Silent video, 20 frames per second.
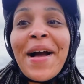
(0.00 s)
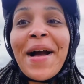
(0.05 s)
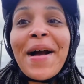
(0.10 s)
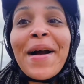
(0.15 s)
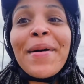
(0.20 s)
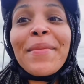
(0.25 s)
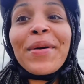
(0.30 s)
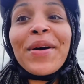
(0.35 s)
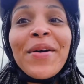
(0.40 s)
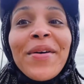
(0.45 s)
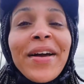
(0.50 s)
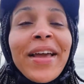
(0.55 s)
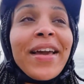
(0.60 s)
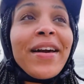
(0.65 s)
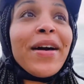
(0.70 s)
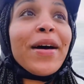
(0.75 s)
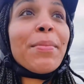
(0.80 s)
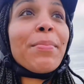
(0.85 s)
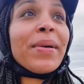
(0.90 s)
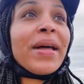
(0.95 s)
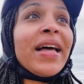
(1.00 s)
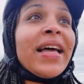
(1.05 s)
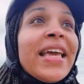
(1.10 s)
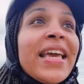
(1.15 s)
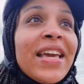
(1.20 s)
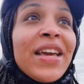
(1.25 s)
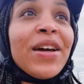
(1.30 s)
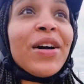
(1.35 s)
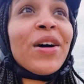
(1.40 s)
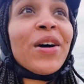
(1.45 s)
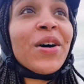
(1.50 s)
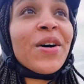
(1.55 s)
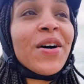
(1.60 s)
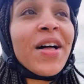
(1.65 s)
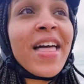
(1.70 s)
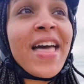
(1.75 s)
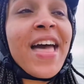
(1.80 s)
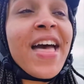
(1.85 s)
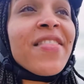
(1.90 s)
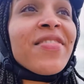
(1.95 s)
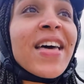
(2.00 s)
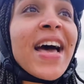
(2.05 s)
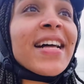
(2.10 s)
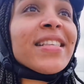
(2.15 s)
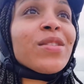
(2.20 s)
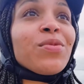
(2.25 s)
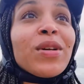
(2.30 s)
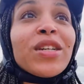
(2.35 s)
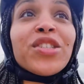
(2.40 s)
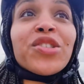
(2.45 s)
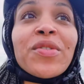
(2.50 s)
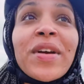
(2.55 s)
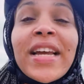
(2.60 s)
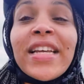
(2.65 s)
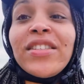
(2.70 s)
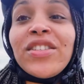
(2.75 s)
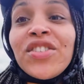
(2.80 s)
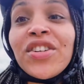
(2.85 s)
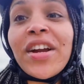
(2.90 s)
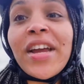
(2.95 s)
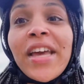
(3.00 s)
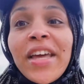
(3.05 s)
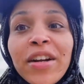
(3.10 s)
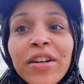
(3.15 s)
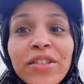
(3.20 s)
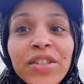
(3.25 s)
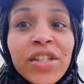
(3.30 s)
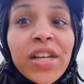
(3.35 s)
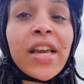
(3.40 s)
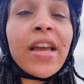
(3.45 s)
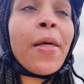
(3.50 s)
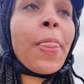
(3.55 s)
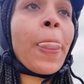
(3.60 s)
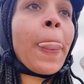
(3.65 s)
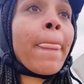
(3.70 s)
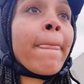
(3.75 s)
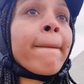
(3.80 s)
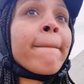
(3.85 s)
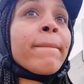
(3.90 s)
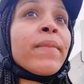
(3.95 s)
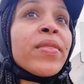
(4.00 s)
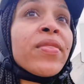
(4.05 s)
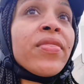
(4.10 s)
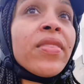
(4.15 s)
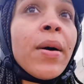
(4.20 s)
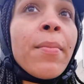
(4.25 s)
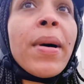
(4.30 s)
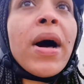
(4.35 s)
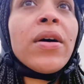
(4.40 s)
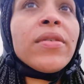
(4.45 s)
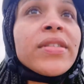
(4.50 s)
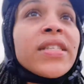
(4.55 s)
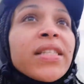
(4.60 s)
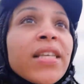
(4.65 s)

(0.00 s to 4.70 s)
I'm going up a hill and that's what drains your energy the most.